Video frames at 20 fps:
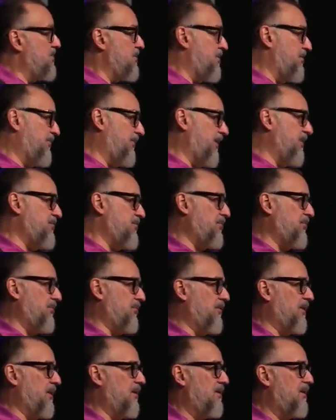There's a defense
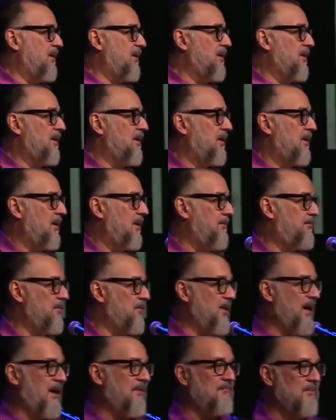to it. If
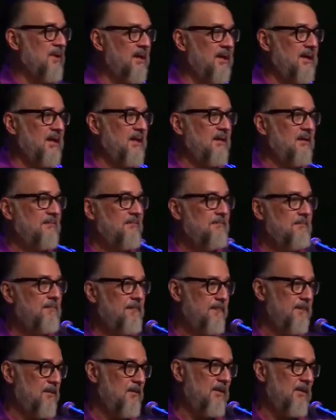you have money,
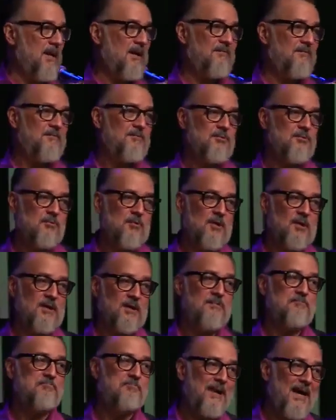you have you are
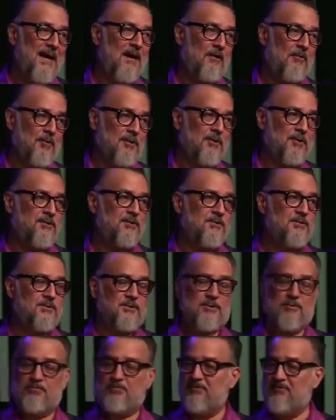empowered
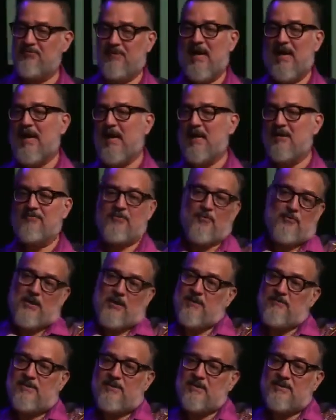to provide for
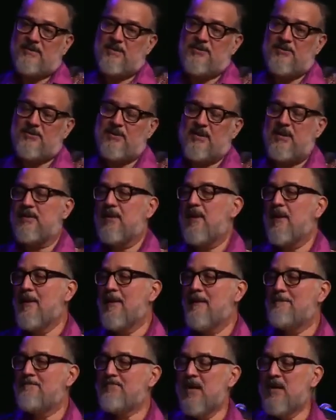whatever it is that you need.
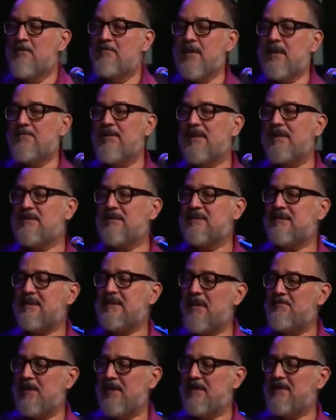But he makes a
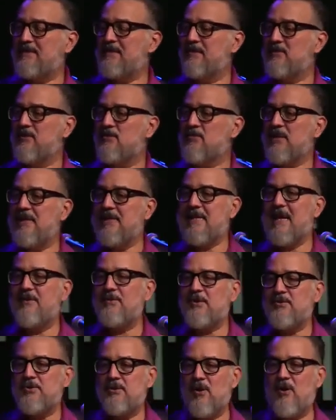statement. He says, okay,
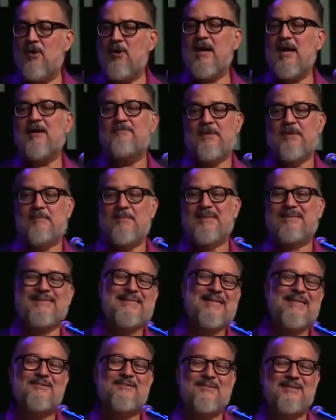now that you all have the
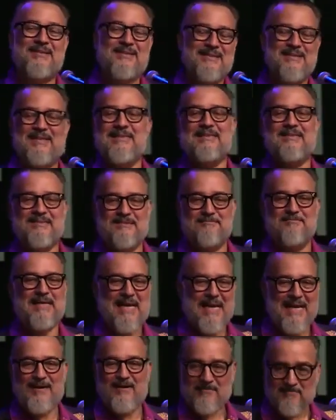materialism
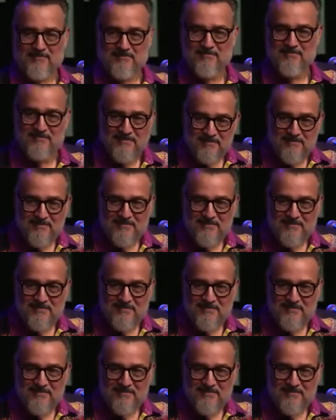down